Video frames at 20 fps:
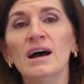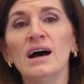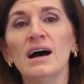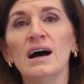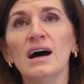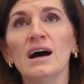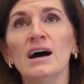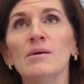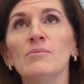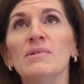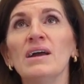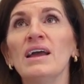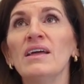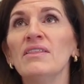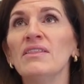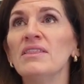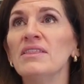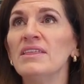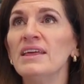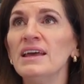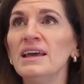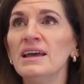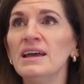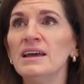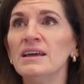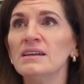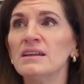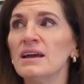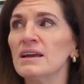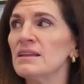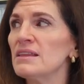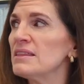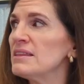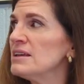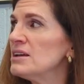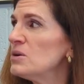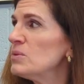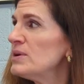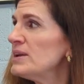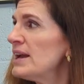And then I
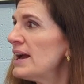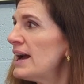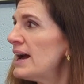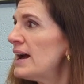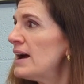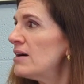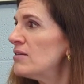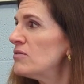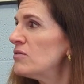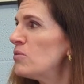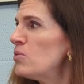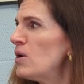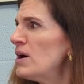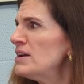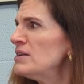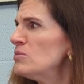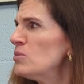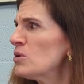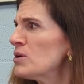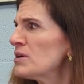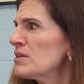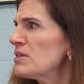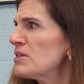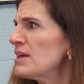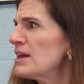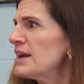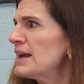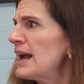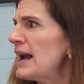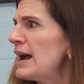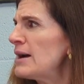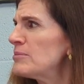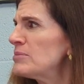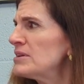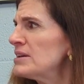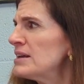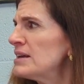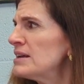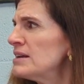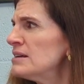think we have one more thing
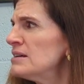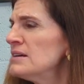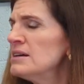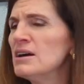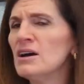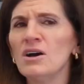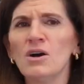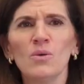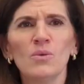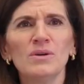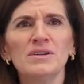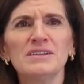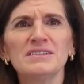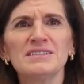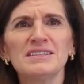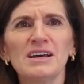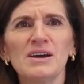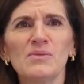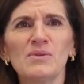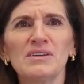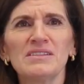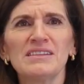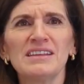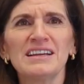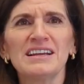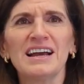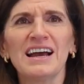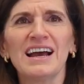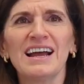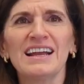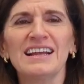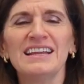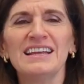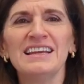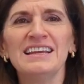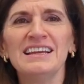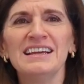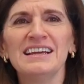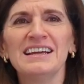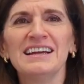happening. What is that one thing,
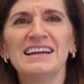Heidi?